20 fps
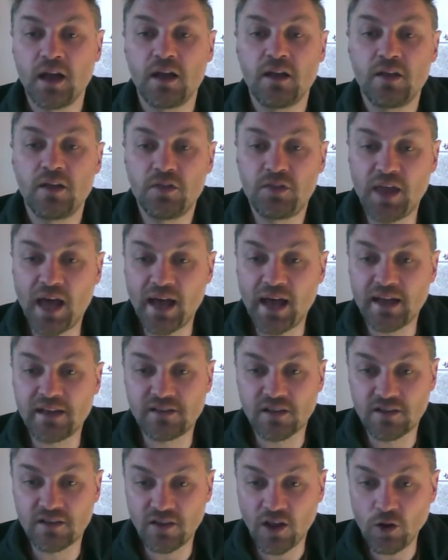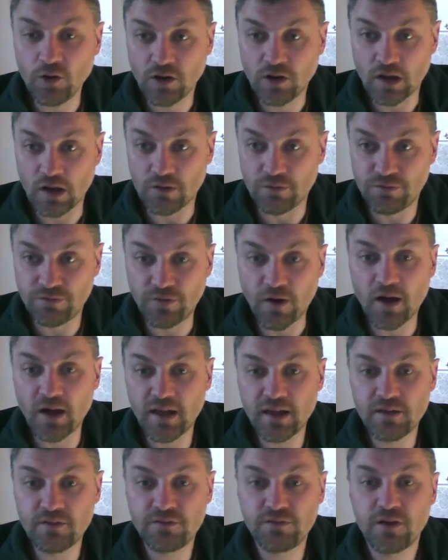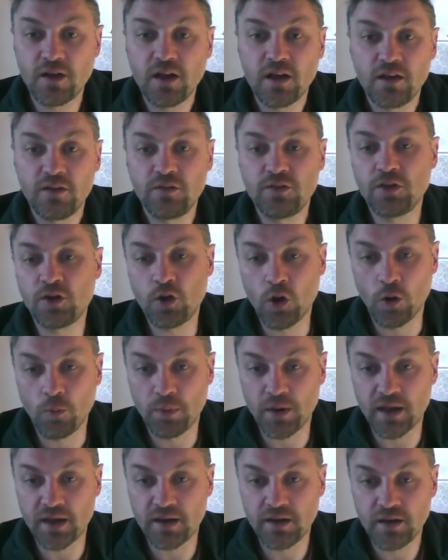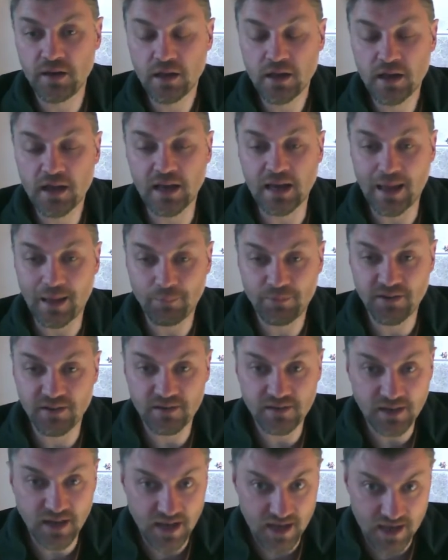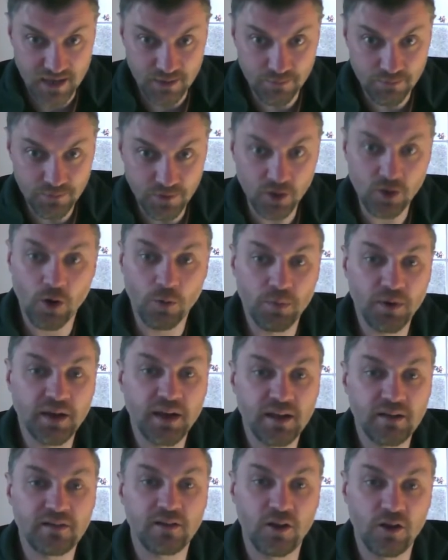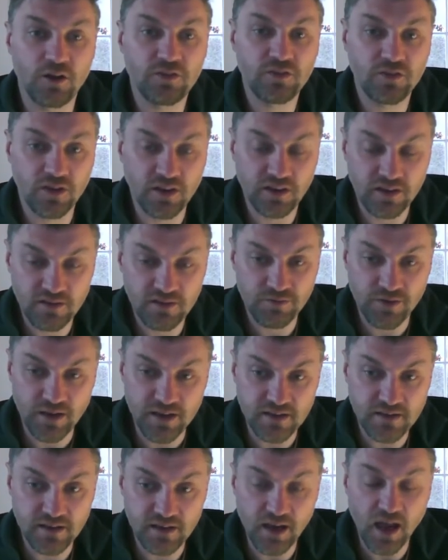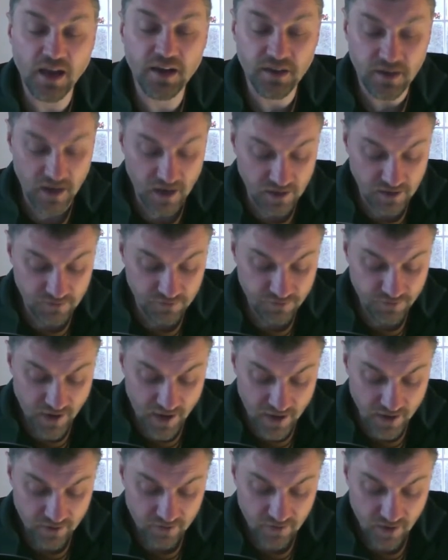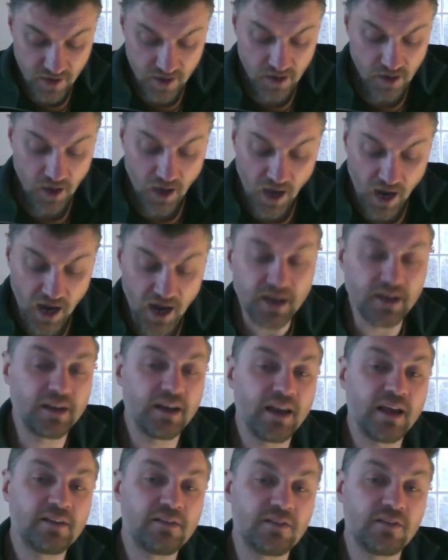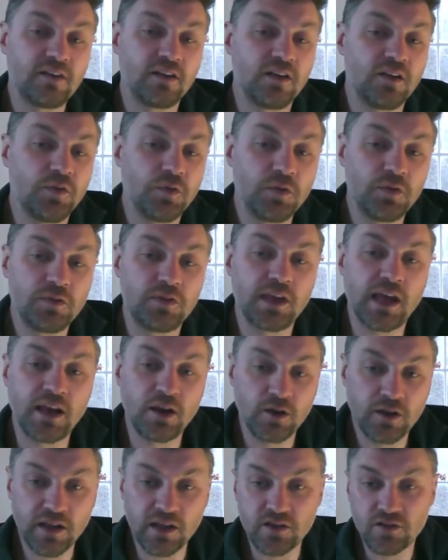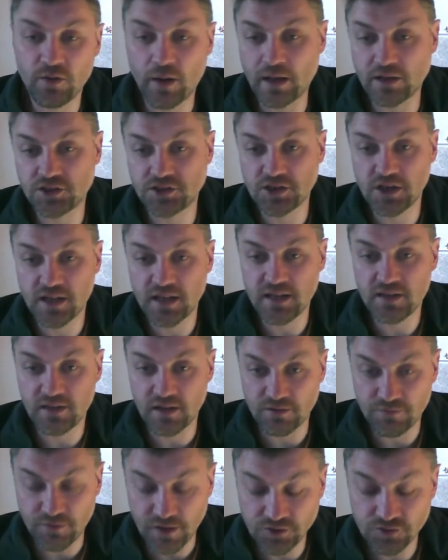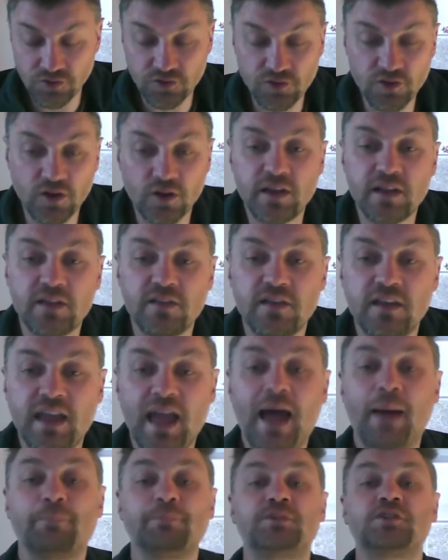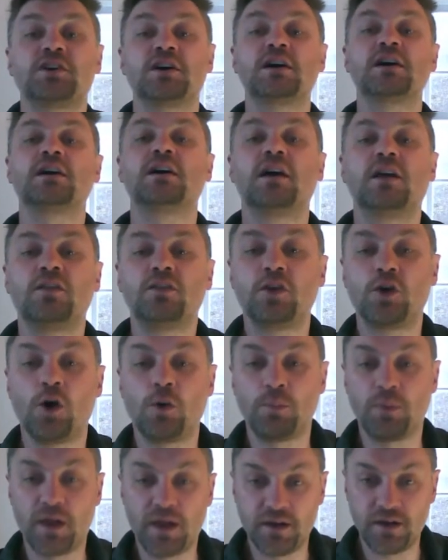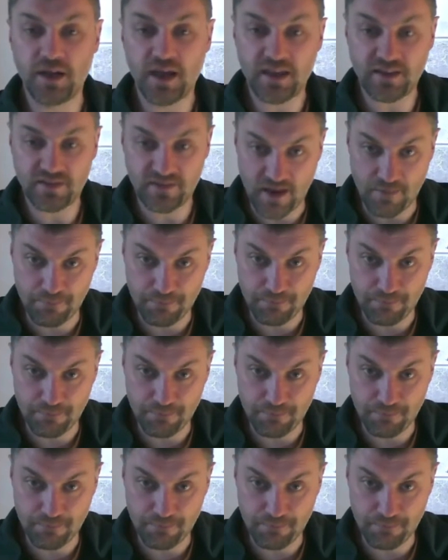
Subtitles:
That is a total of 5. The goblin collapses in a heap. The goblin has lost and is defeated. And in fact, unless they're looking to actually, the adventurers are looking to capture the goblin, it's dead.